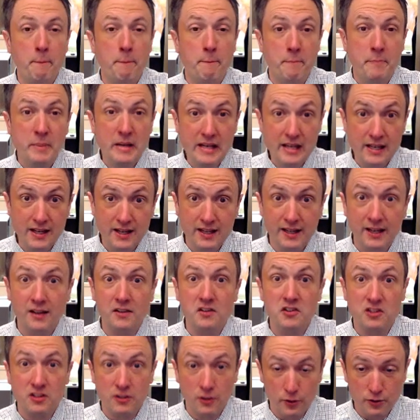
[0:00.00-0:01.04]
big
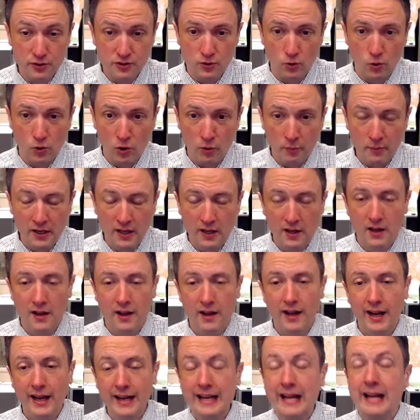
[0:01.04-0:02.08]
snowstorm
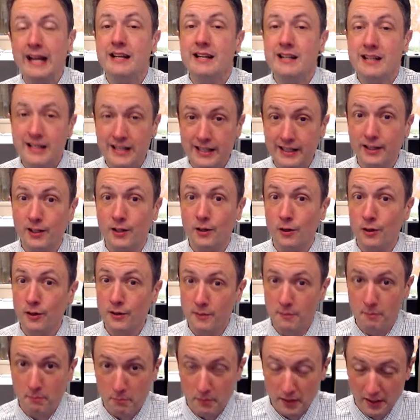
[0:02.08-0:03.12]
and a near
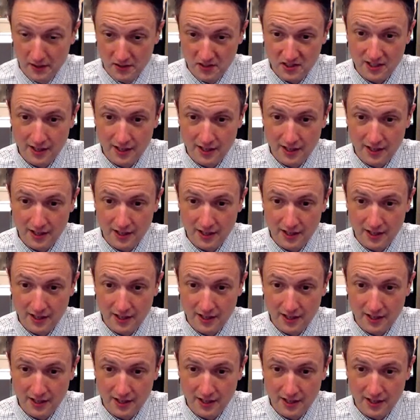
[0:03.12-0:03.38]
miss.